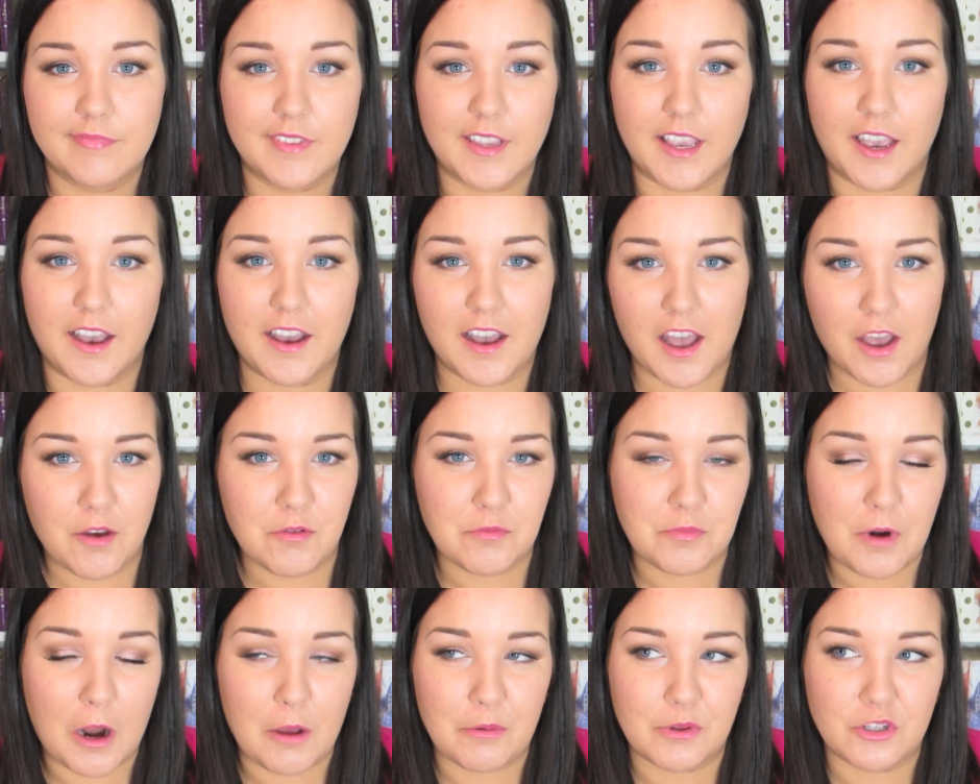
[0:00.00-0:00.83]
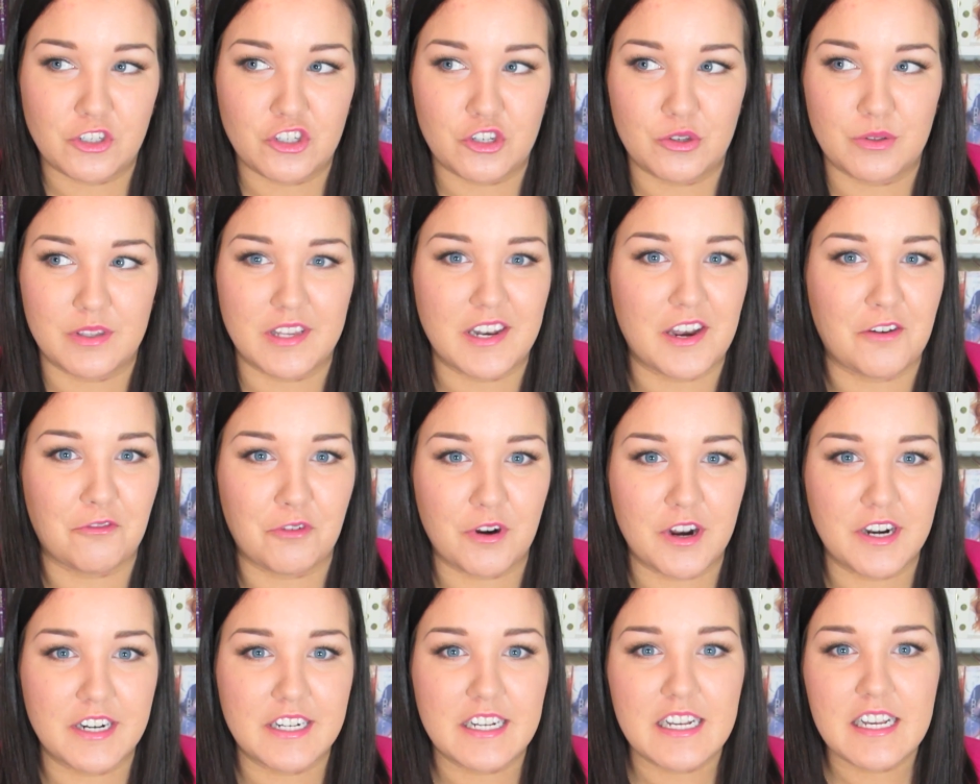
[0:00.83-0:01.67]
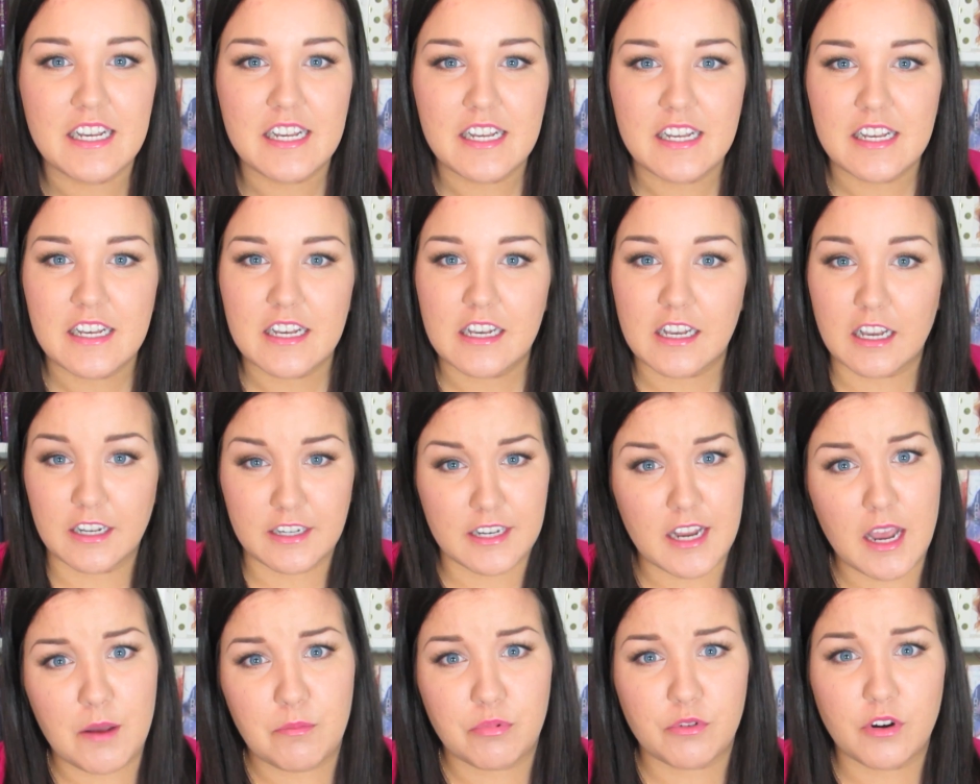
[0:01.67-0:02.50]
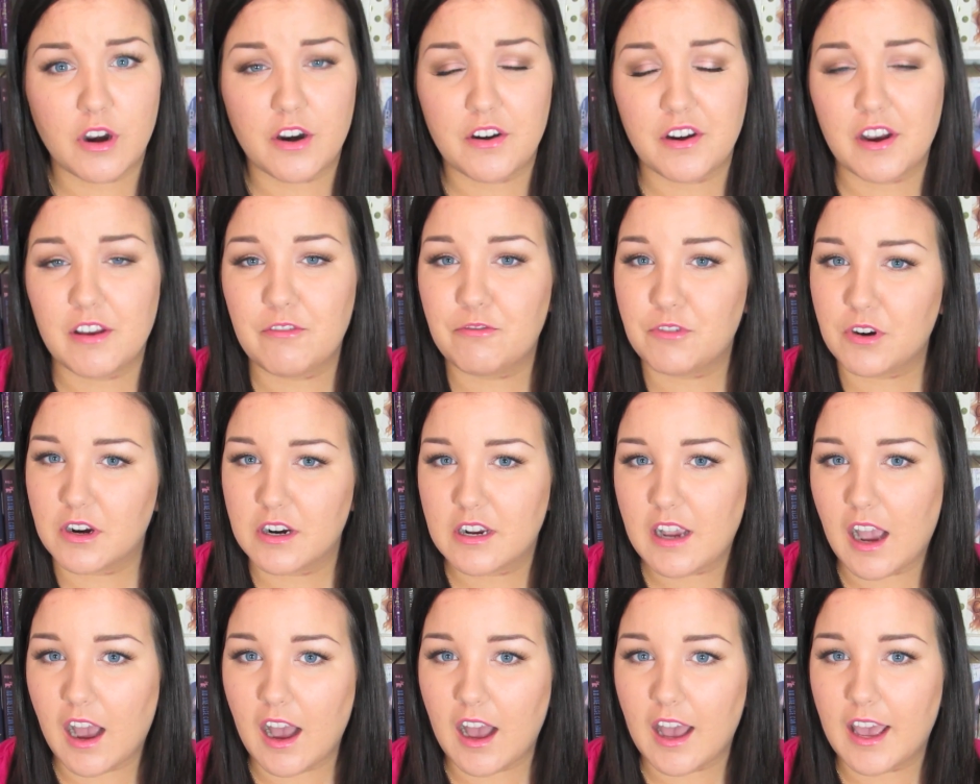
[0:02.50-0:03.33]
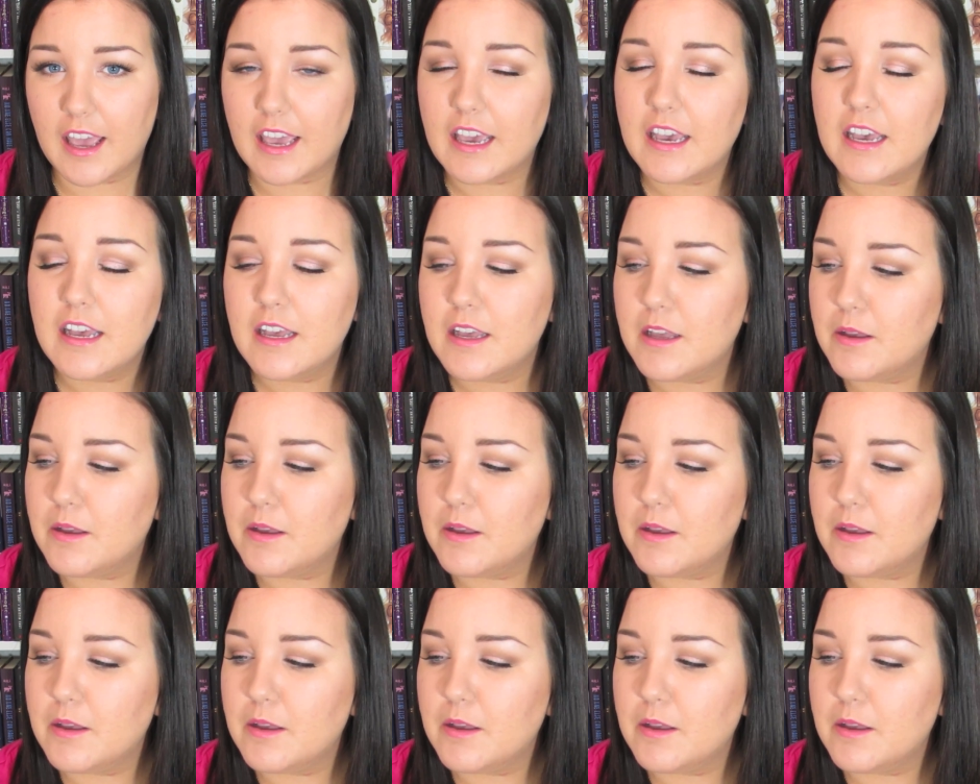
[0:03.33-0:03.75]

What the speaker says: I would probably choose a different contemporary for a guy,